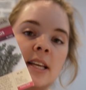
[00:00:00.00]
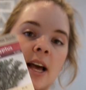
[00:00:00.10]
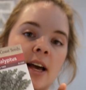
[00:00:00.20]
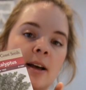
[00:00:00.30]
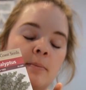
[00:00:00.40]

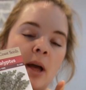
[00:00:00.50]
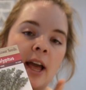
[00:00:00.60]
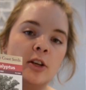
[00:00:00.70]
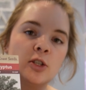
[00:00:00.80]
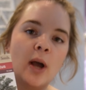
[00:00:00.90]

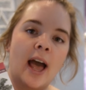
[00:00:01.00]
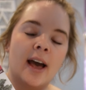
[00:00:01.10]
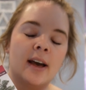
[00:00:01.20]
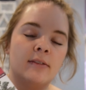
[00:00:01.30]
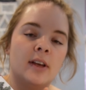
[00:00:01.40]
I also
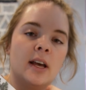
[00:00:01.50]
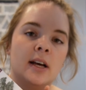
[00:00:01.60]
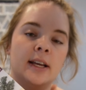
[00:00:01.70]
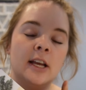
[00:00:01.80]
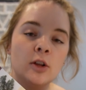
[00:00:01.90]
have
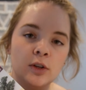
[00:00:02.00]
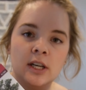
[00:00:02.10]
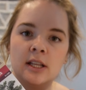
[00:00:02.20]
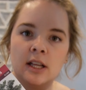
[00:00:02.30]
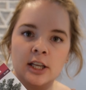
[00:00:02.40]

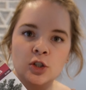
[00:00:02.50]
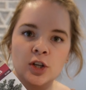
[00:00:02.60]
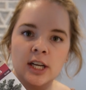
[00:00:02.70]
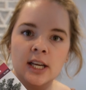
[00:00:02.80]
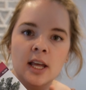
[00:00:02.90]
included in the link
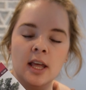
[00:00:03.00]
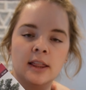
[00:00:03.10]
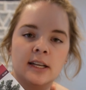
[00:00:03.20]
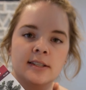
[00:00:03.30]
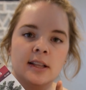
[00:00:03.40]
tree,
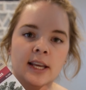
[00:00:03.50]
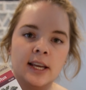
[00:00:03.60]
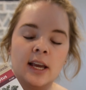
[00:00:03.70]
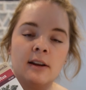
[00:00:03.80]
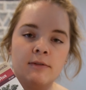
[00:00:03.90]
there's a
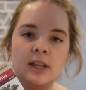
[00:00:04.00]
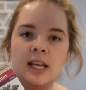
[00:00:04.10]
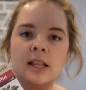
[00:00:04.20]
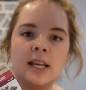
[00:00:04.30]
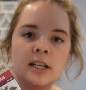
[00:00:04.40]
link, an
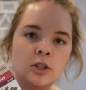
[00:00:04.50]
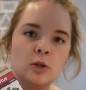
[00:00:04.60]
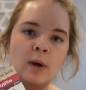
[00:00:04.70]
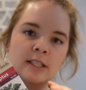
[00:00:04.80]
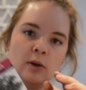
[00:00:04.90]
affiliate link
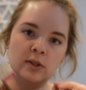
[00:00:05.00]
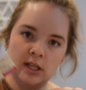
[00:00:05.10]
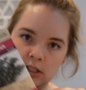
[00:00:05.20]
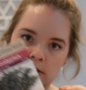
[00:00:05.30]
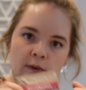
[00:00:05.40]
to West Coast
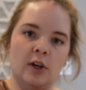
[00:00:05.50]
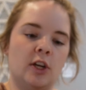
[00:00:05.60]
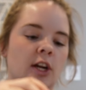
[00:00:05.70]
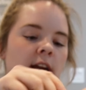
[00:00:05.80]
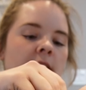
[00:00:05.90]
Seeds if you're
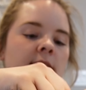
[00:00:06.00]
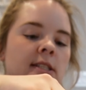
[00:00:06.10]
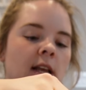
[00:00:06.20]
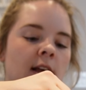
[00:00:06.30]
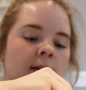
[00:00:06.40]

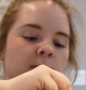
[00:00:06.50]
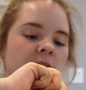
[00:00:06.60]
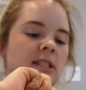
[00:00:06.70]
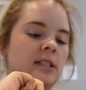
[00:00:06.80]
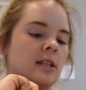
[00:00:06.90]
curious.
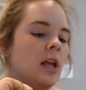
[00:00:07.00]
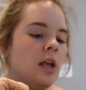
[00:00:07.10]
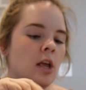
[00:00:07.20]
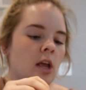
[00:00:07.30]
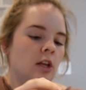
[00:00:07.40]

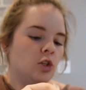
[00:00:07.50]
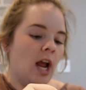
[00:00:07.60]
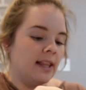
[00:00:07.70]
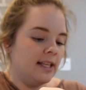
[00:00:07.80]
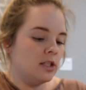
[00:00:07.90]

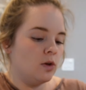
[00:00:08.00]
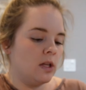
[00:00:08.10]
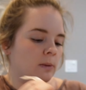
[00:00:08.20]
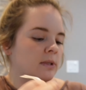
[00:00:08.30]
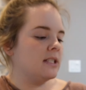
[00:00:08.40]
Try these
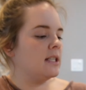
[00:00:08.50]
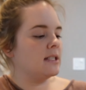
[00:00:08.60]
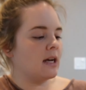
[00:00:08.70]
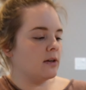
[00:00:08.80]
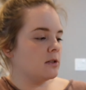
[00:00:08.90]
eucalyptus
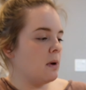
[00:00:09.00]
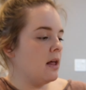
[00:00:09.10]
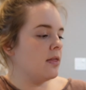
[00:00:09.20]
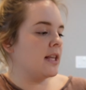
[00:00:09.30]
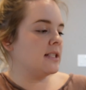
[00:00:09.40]
seeds out as
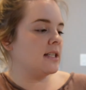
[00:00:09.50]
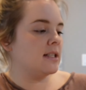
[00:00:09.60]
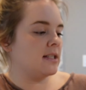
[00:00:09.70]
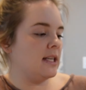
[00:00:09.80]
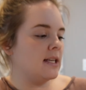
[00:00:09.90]
well. This
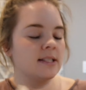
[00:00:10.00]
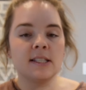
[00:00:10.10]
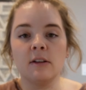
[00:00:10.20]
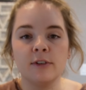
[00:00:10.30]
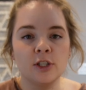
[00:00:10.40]
is the
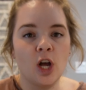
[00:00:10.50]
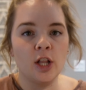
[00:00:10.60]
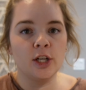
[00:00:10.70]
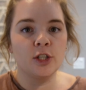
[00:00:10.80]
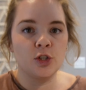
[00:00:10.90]
Silver
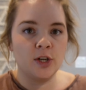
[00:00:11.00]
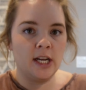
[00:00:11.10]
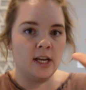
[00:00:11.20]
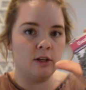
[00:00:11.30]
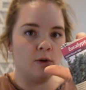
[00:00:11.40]
Dollar
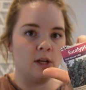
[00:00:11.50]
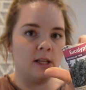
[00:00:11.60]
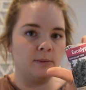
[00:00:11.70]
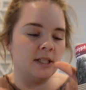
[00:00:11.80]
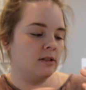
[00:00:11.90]
Tree
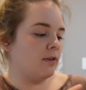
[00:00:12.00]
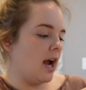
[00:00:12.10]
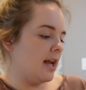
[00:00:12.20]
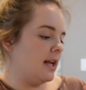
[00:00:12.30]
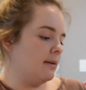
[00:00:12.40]
eucalyptus
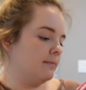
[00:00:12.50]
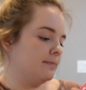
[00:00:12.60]
variety.